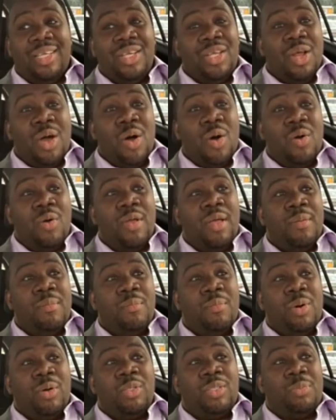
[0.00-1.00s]
You know,
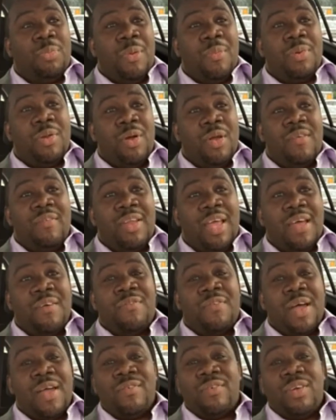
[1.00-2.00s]
most people don't even
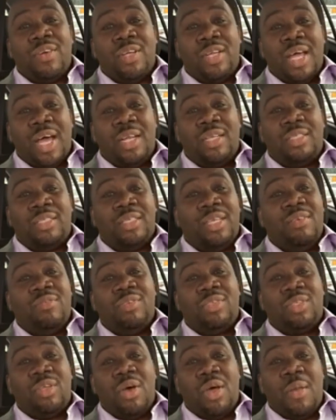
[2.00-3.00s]
have five hundred dollars to
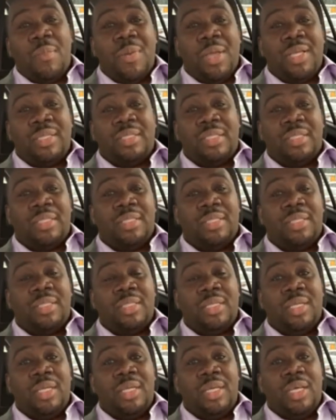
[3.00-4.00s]
even start a business.
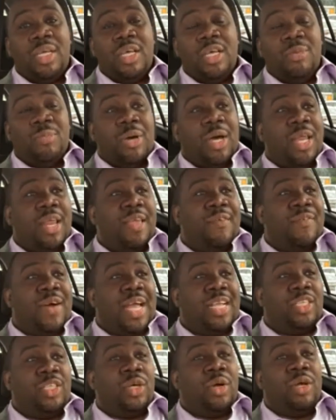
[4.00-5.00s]
But if
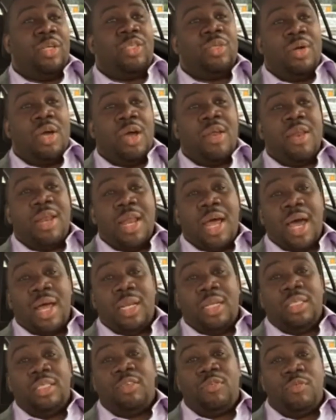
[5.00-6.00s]
I charge you
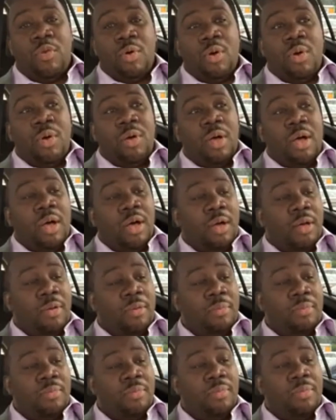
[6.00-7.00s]
$100 for
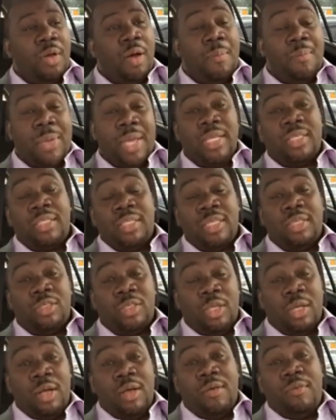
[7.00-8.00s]
um, a business
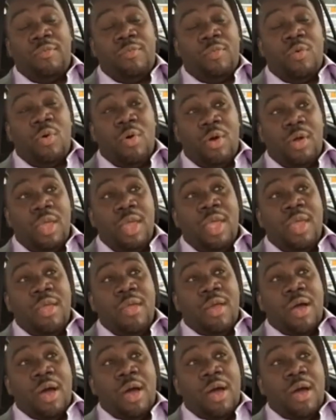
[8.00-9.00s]
to uh, for
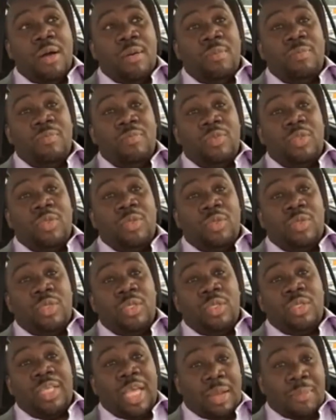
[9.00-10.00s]
um, to
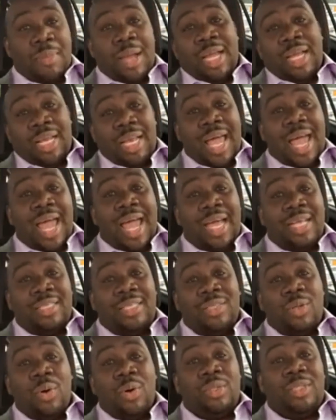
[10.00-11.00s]
to take my
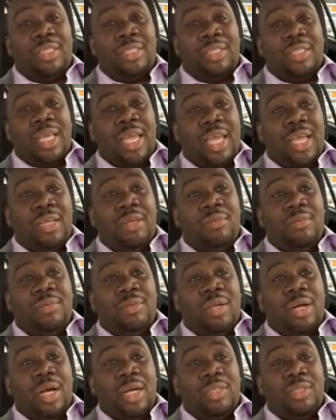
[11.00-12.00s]
class or to take
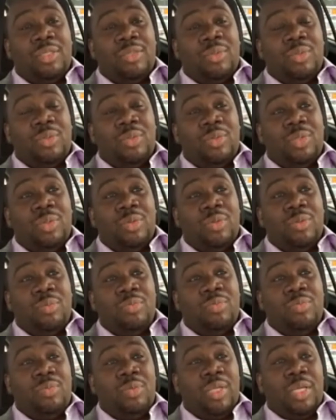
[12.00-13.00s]
uh, to to
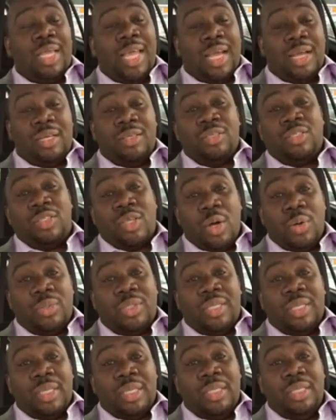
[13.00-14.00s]
to get
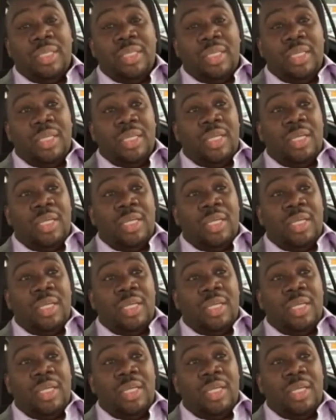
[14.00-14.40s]
consulting,